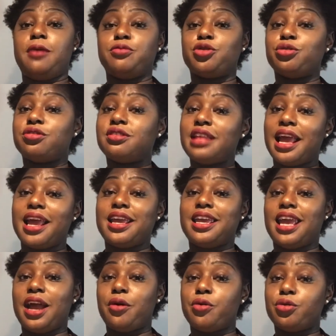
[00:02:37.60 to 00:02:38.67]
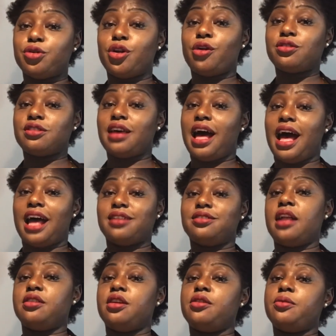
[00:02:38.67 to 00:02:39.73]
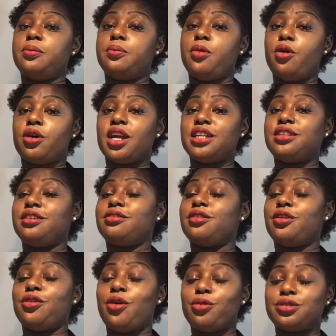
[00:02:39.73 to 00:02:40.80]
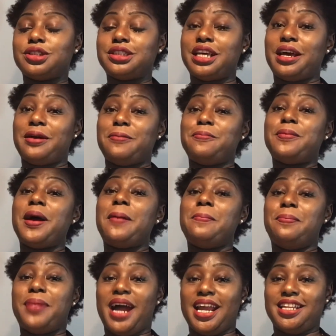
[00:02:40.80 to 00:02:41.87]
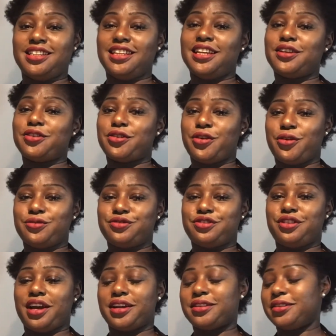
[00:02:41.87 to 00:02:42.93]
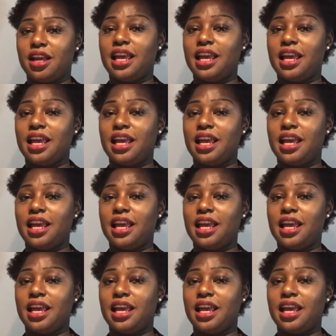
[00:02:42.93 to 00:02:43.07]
to stay here or not, and the mortgage is a long-term binding contract.